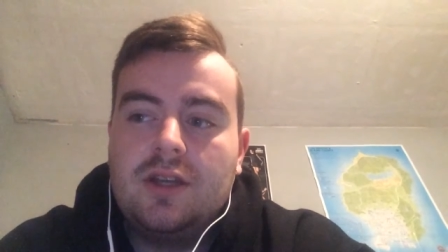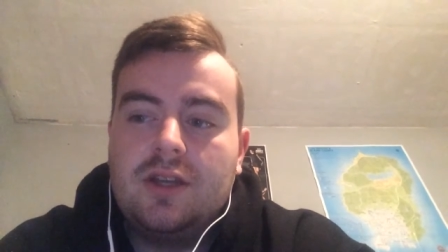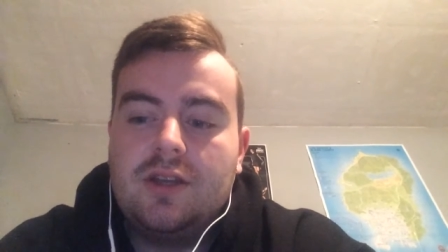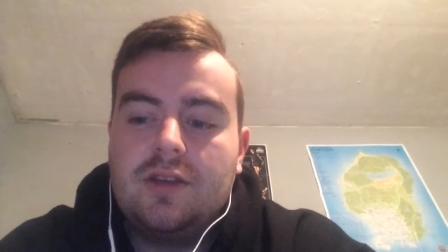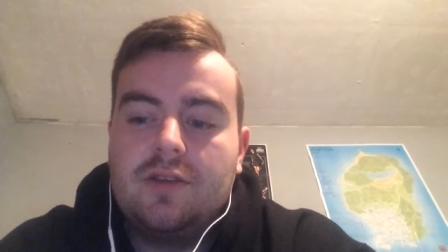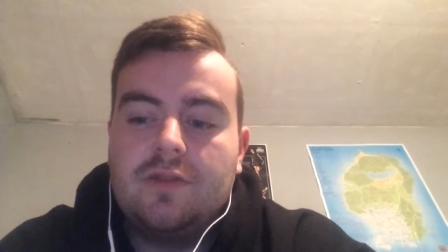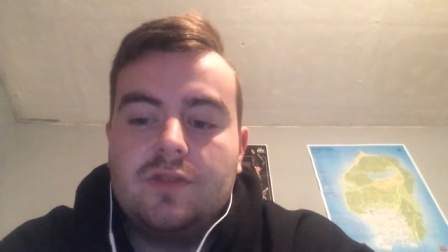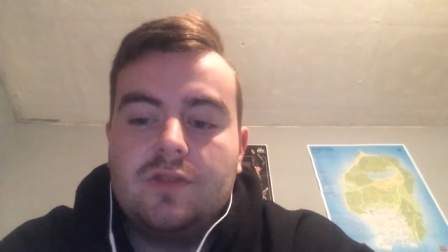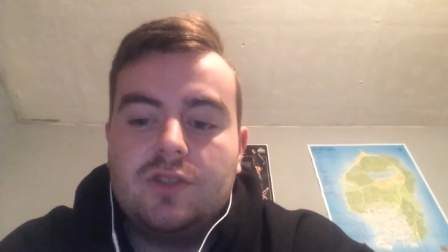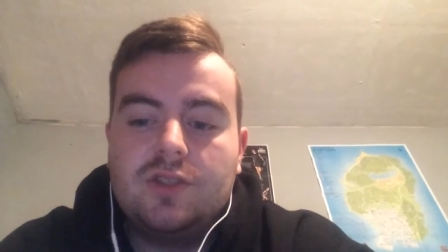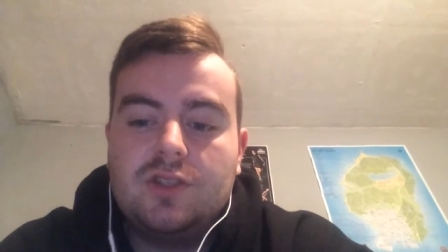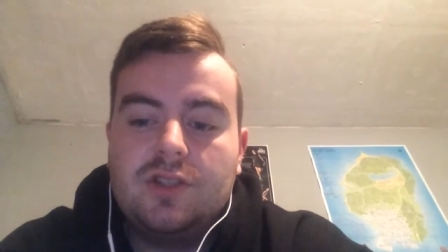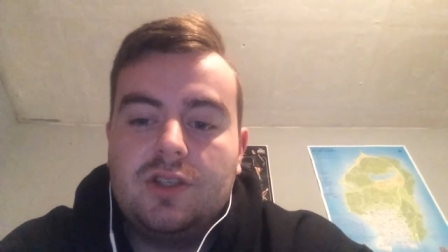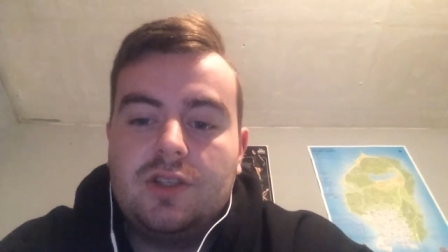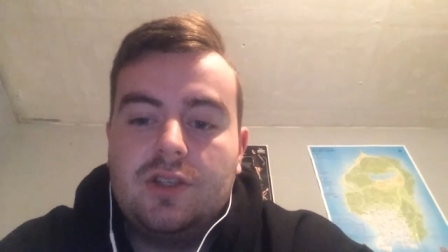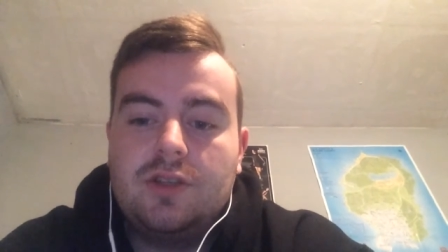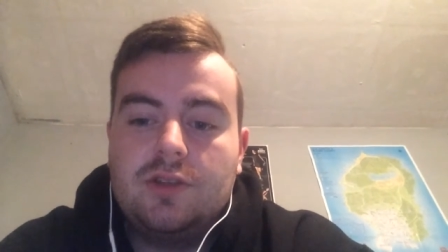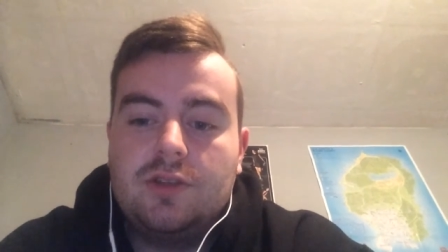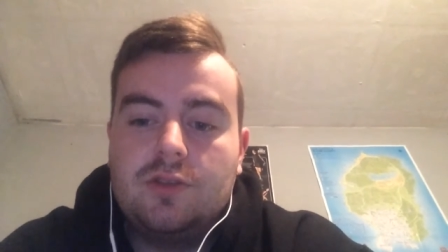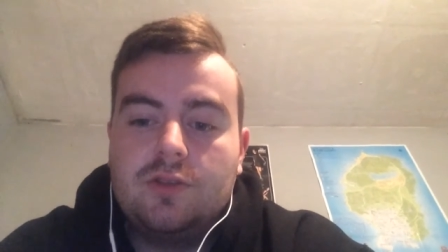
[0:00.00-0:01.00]
And
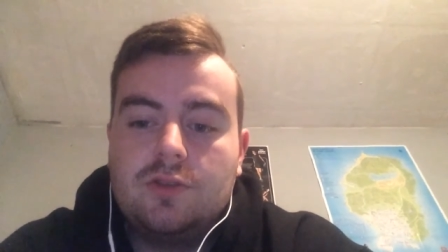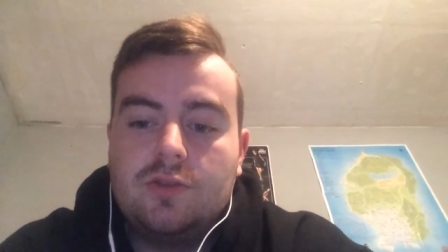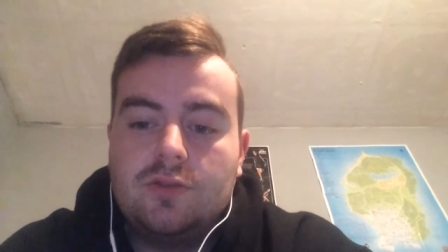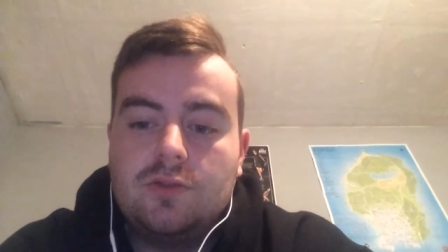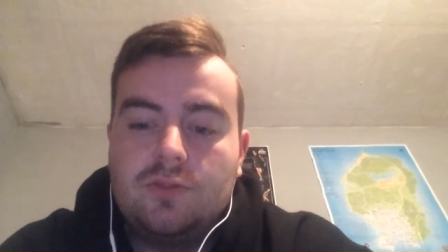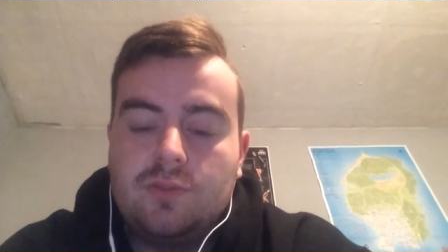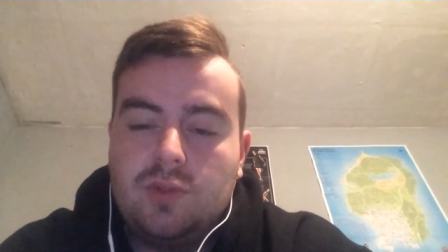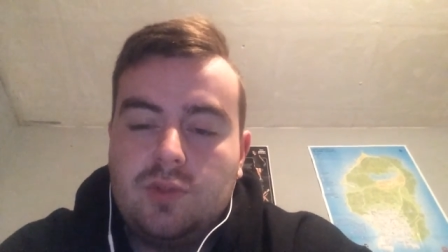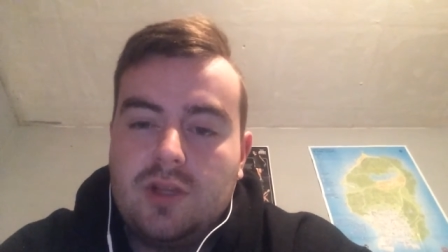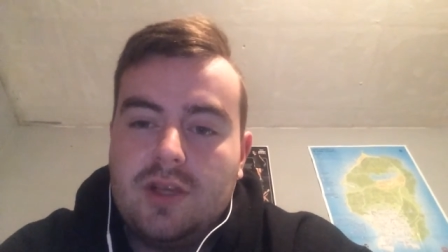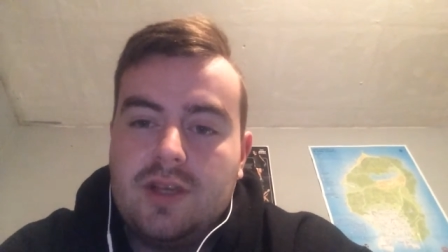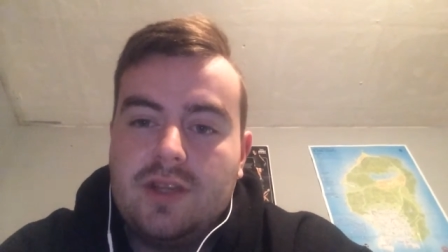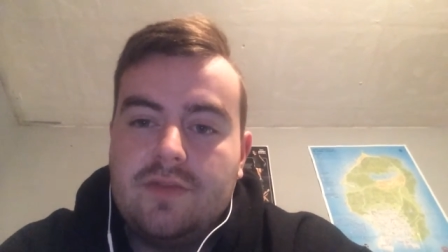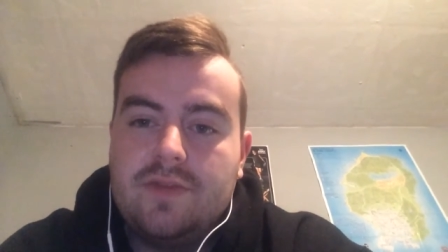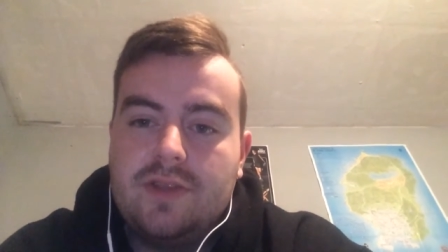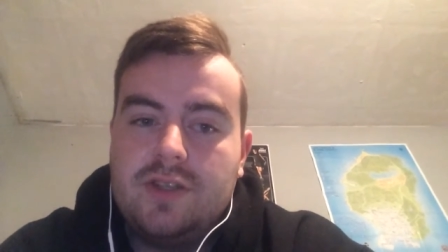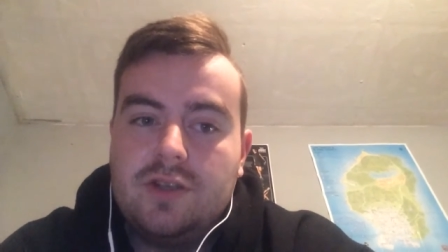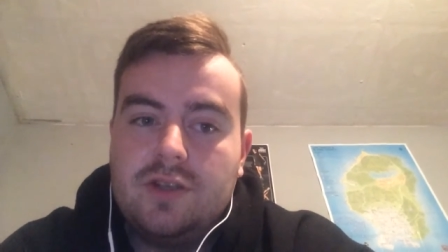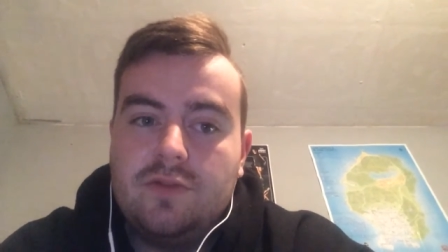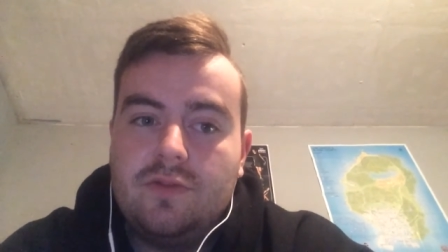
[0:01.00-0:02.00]
obviously, play the
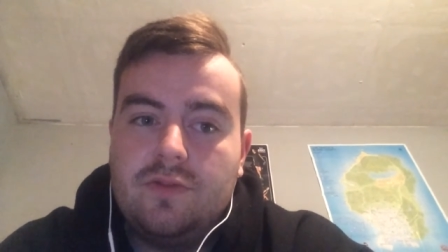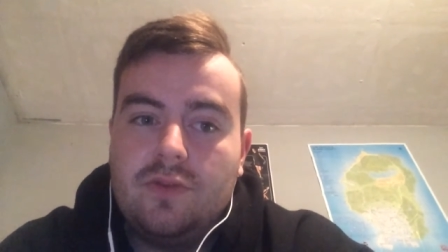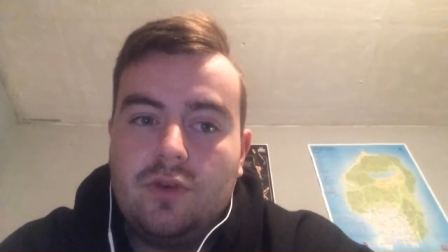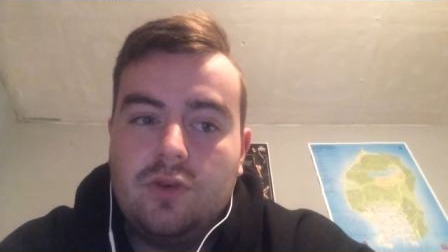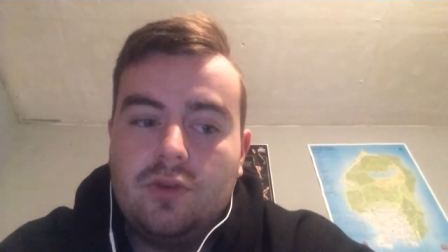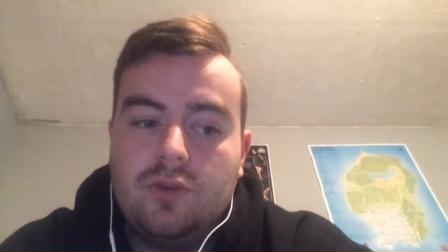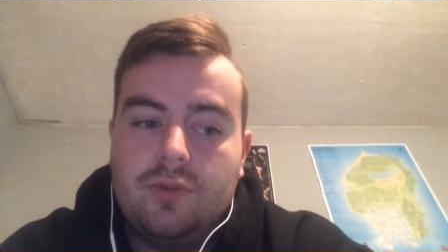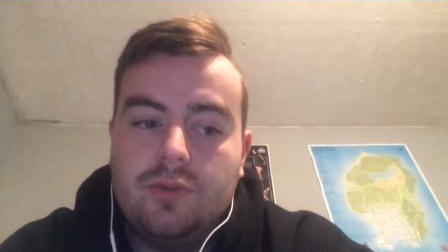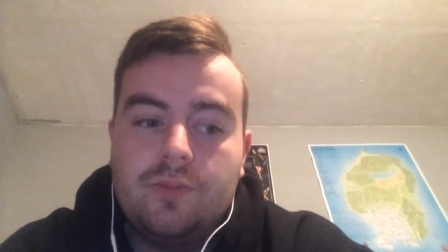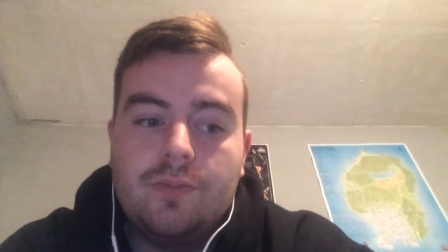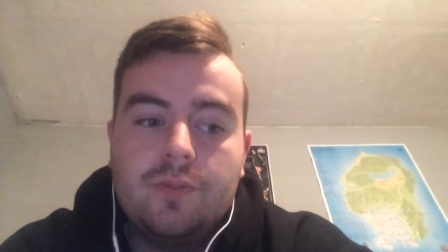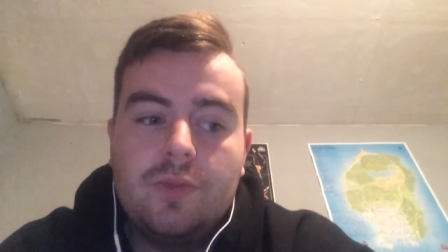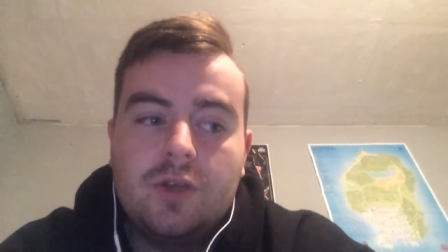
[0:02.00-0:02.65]
video for them.